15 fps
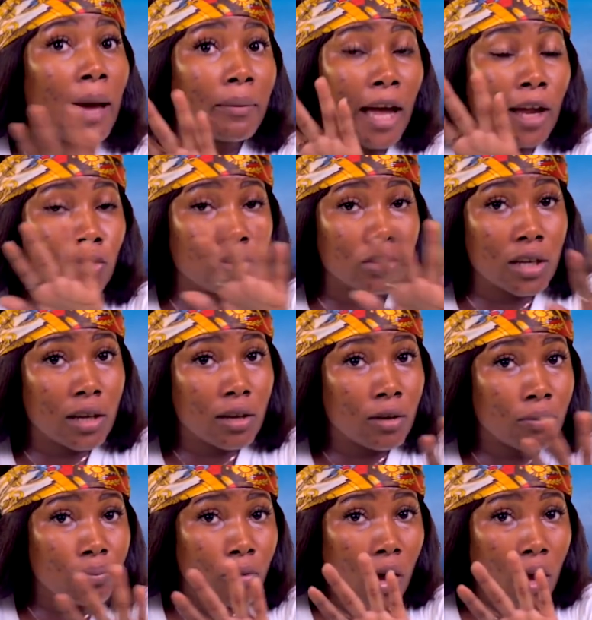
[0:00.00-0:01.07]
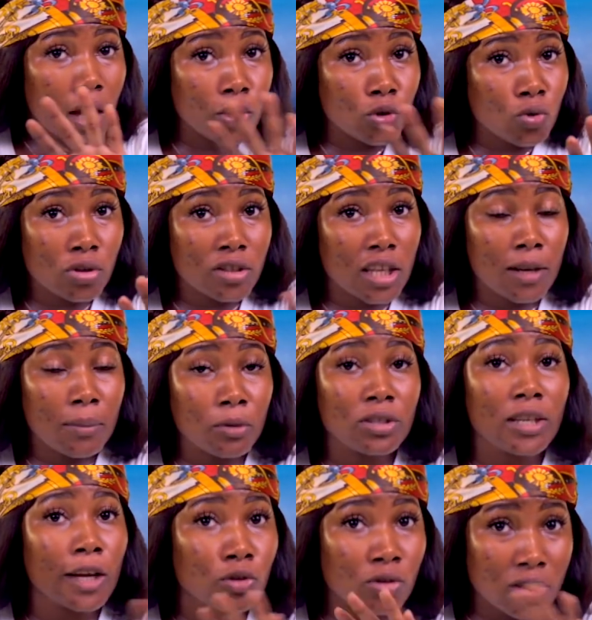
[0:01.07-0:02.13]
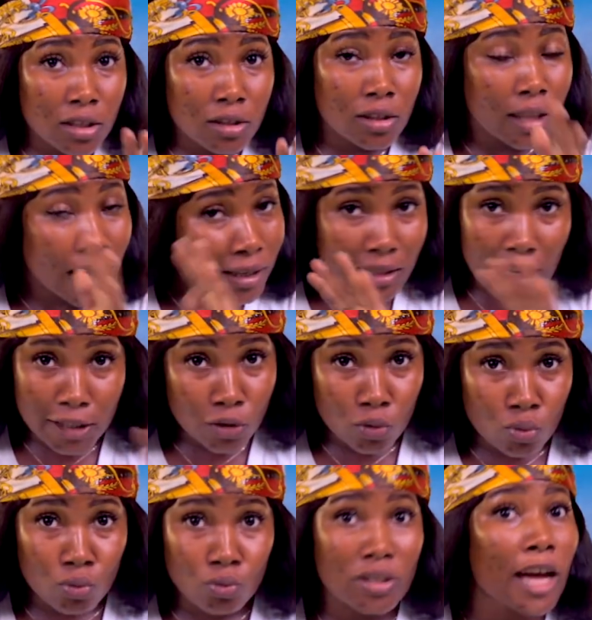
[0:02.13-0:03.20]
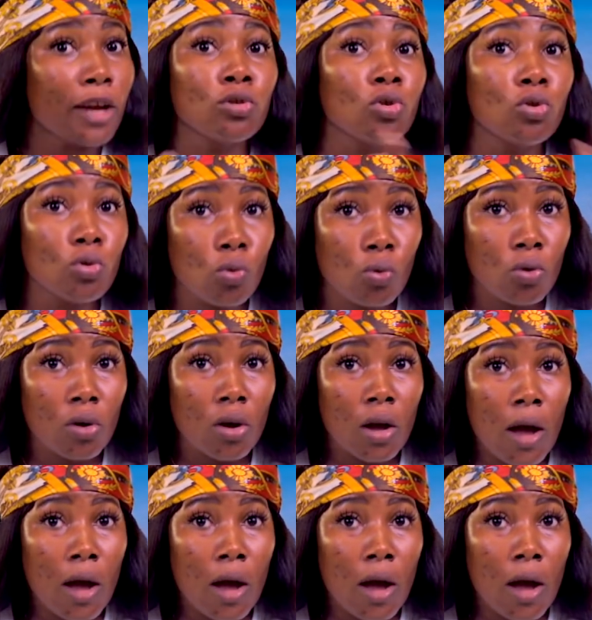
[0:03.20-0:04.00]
I know they insult anybody. I just not the truth. I don't know.